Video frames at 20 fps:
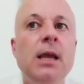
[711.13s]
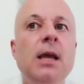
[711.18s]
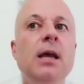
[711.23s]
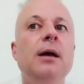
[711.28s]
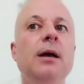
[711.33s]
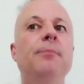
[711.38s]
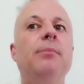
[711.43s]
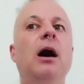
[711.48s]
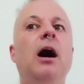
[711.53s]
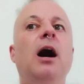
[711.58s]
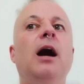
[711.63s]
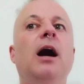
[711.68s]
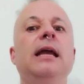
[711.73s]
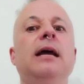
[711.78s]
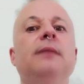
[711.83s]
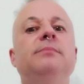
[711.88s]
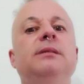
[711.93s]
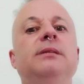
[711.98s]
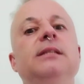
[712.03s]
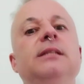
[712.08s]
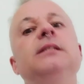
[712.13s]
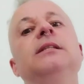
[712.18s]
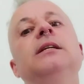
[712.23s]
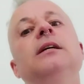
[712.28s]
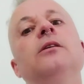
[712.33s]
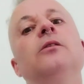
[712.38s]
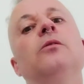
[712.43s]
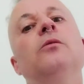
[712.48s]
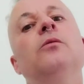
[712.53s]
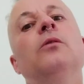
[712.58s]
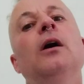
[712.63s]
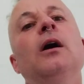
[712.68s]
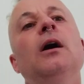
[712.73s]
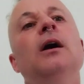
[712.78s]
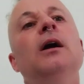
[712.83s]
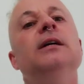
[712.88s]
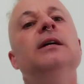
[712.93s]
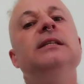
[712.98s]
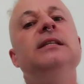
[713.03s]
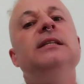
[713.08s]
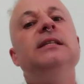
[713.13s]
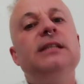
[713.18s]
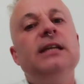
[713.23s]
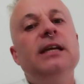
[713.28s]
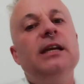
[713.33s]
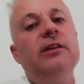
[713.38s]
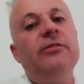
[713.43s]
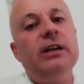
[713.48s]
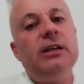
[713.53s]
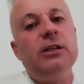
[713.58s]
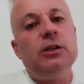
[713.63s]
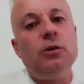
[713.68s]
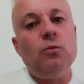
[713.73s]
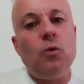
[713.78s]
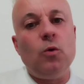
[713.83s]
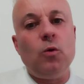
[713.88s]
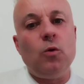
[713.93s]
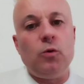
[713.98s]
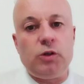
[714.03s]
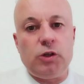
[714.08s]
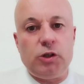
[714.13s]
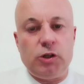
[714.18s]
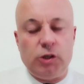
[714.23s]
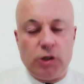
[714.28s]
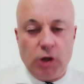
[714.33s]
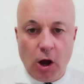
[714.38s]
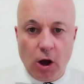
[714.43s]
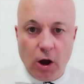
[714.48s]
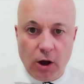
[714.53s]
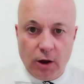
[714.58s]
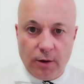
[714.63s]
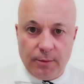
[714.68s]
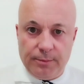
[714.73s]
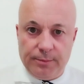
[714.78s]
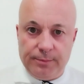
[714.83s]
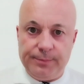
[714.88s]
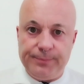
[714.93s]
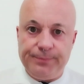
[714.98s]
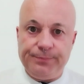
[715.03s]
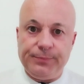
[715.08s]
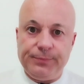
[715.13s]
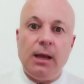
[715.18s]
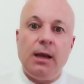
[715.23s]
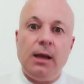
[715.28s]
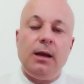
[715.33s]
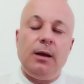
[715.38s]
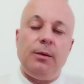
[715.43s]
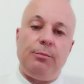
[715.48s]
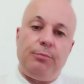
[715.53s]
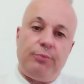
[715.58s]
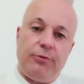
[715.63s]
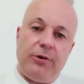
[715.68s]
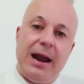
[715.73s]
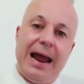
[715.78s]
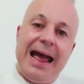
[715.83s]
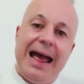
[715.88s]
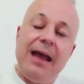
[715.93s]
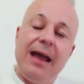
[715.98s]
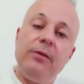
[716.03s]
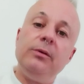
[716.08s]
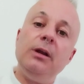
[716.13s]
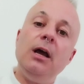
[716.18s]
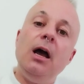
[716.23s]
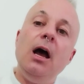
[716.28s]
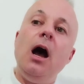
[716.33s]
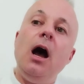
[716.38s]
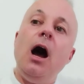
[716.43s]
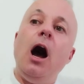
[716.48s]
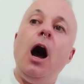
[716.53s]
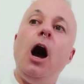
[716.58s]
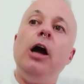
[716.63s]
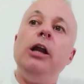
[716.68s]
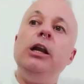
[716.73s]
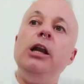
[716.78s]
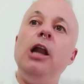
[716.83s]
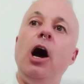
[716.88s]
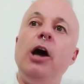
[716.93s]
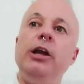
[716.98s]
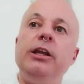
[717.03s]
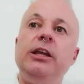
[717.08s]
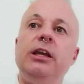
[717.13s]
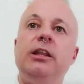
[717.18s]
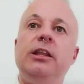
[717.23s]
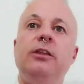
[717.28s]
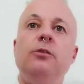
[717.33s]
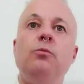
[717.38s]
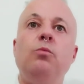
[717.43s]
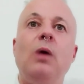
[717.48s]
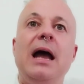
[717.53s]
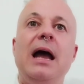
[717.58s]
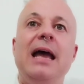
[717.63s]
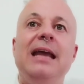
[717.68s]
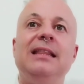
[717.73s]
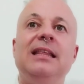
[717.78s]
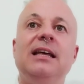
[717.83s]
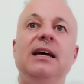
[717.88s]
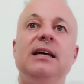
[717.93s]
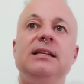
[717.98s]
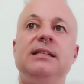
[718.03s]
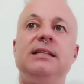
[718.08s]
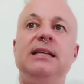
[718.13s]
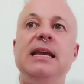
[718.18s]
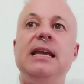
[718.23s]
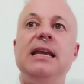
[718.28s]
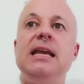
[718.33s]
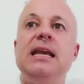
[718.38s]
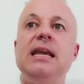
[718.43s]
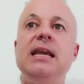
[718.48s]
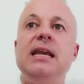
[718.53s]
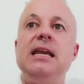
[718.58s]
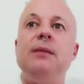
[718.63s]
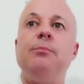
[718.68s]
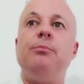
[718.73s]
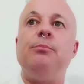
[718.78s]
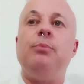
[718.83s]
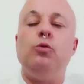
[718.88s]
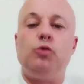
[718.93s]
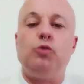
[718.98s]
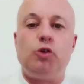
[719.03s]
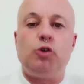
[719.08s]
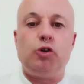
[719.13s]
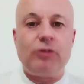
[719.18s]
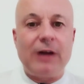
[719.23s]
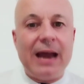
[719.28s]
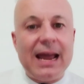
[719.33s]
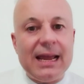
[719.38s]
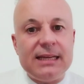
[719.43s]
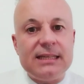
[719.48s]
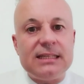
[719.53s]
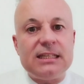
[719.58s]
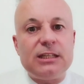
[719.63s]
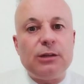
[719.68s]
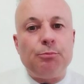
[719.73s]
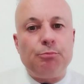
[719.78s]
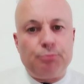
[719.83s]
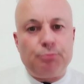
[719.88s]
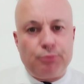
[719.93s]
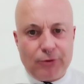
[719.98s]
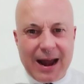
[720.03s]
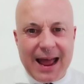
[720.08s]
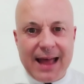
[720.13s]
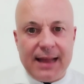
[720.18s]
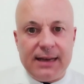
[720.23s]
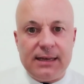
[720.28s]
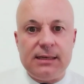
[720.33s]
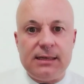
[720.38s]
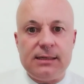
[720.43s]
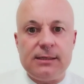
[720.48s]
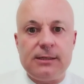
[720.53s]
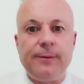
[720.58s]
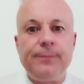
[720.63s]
But I am still steering towards Thom Browne. I like the way that he portrays the brand.